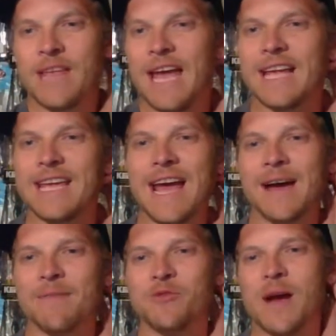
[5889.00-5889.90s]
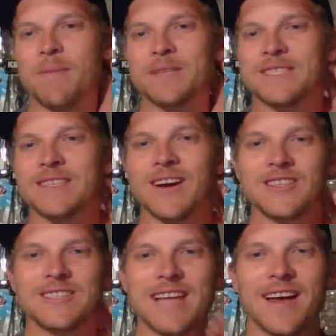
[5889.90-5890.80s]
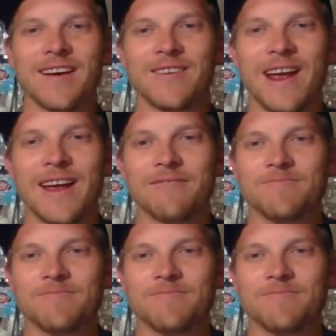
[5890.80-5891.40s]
Heck yeah, I'm dropping skirts now, Ray.